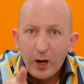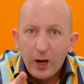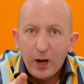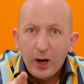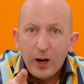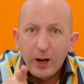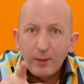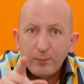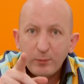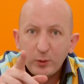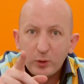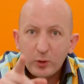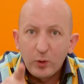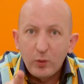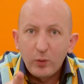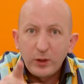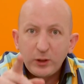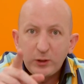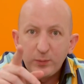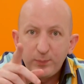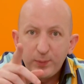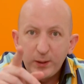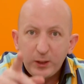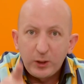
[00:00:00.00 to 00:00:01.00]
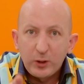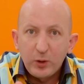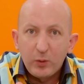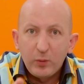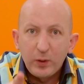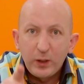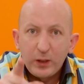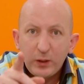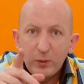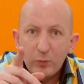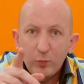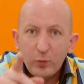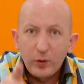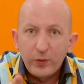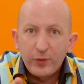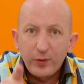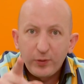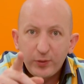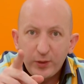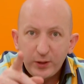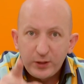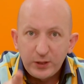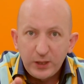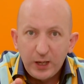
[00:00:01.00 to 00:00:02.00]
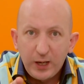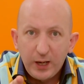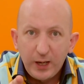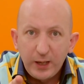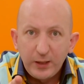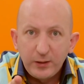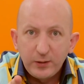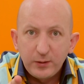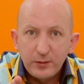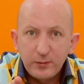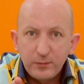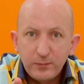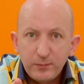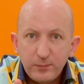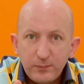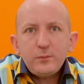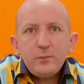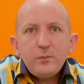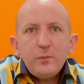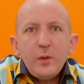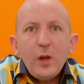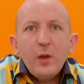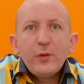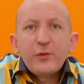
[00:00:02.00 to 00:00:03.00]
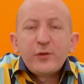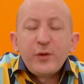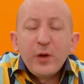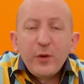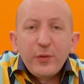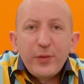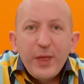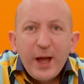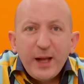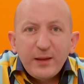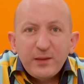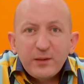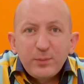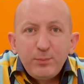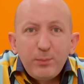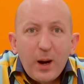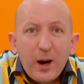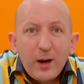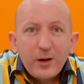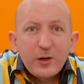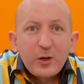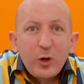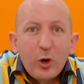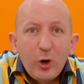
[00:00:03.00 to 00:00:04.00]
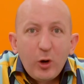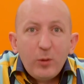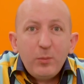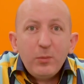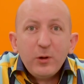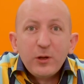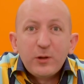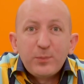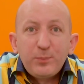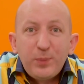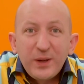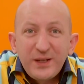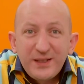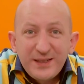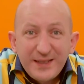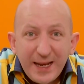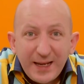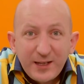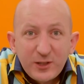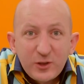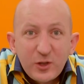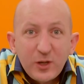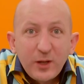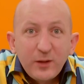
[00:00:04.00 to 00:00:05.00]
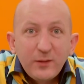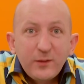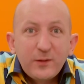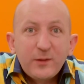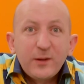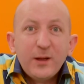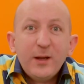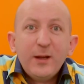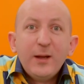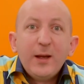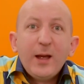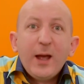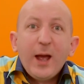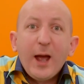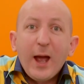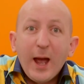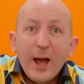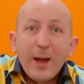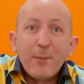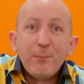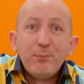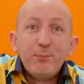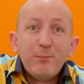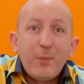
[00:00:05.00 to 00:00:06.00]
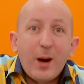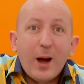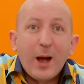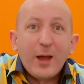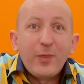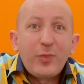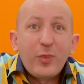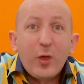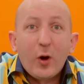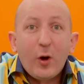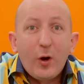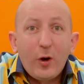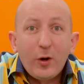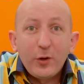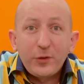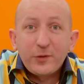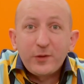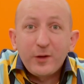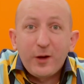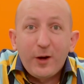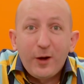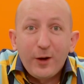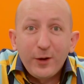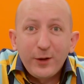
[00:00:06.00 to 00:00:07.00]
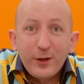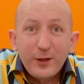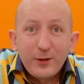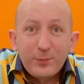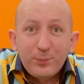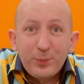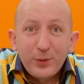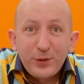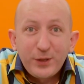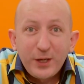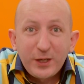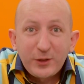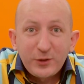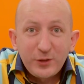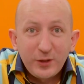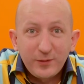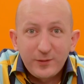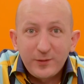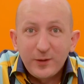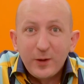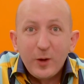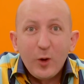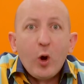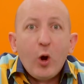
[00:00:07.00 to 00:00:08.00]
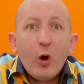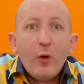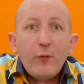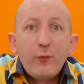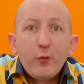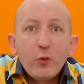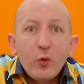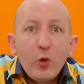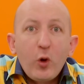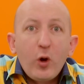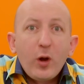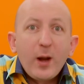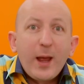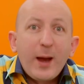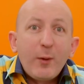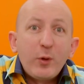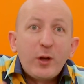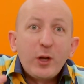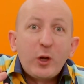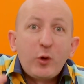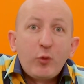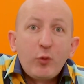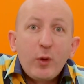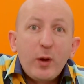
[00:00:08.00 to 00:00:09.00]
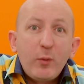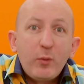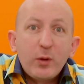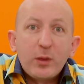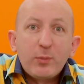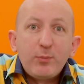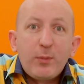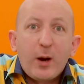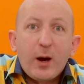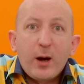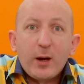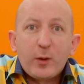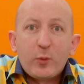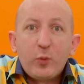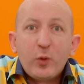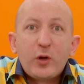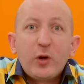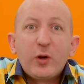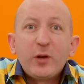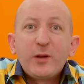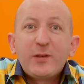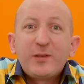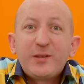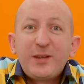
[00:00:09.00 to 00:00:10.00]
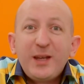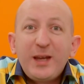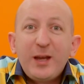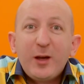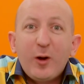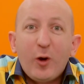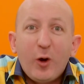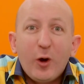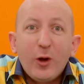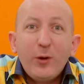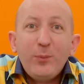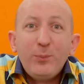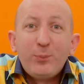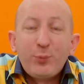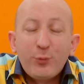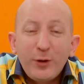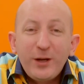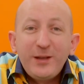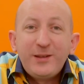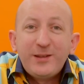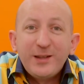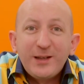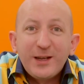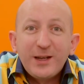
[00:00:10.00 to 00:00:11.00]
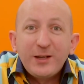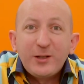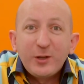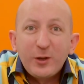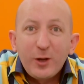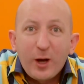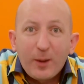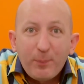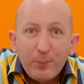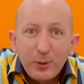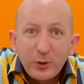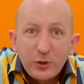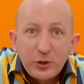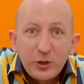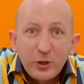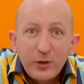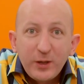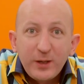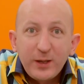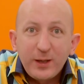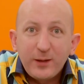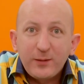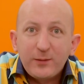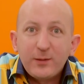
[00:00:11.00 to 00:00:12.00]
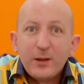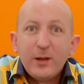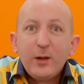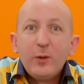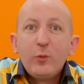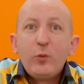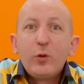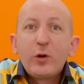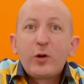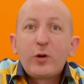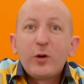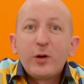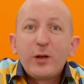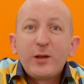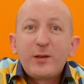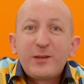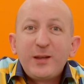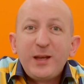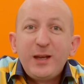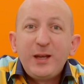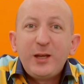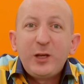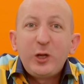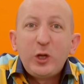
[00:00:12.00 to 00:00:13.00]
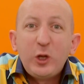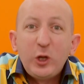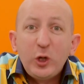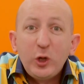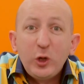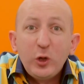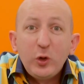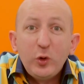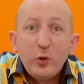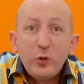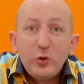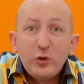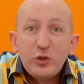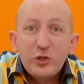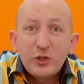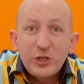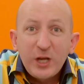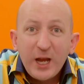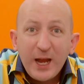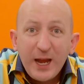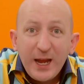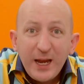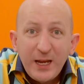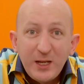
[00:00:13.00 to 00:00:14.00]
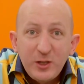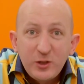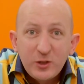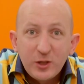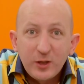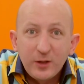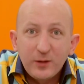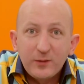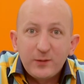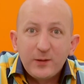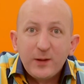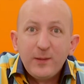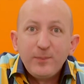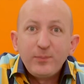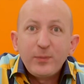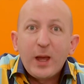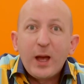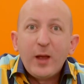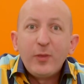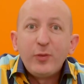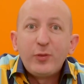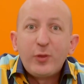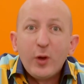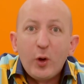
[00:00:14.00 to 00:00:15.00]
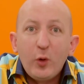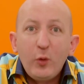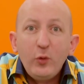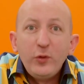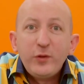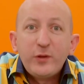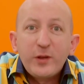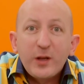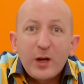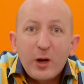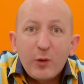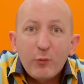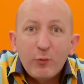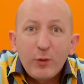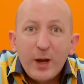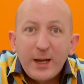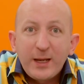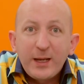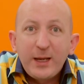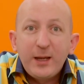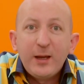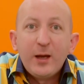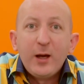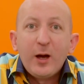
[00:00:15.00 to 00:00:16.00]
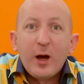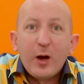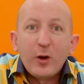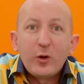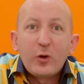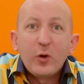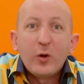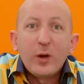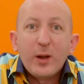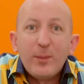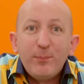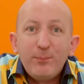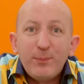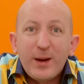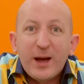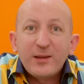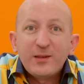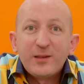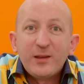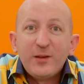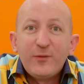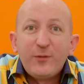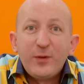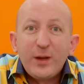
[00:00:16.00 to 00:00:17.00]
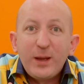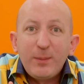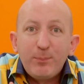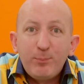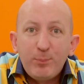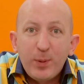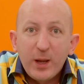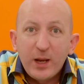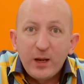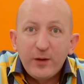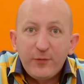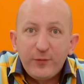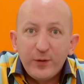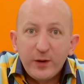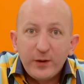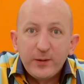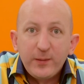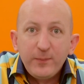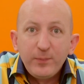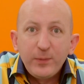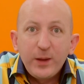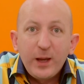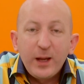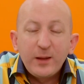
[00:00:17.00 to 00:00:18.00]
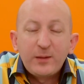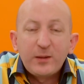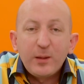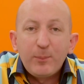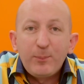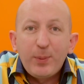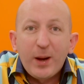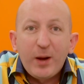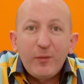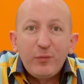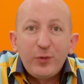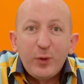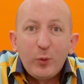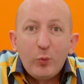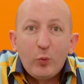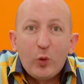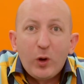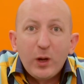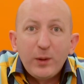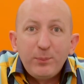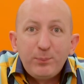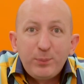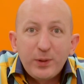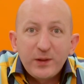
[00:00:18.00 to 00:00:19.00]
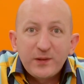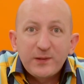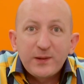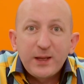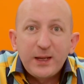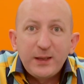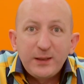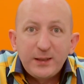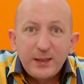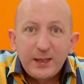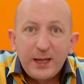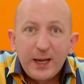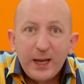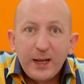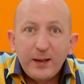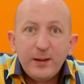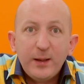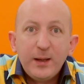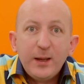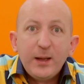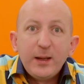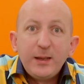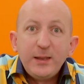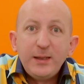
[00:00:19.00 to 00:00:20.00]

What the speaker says: I'm going to be going with the tide. So that's Mark Homer's predictions and my thoughts on his predictions. Overall, I would agree with Mark. We're going to see unprecedented opportunities. We're going to see huge changes, and those that are ready are going to massively benefit. It's about the 1% again.